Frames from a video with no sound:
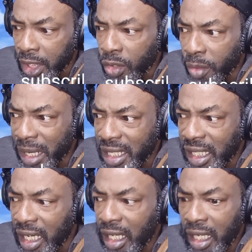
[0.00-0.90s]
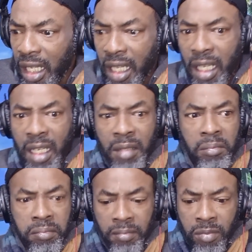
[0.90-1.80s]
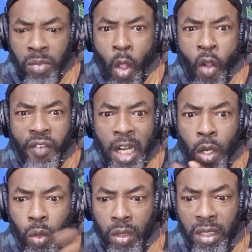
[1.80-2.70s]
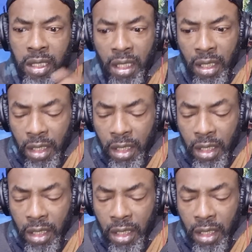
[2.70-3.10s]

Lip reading: you know me I say, overlooked,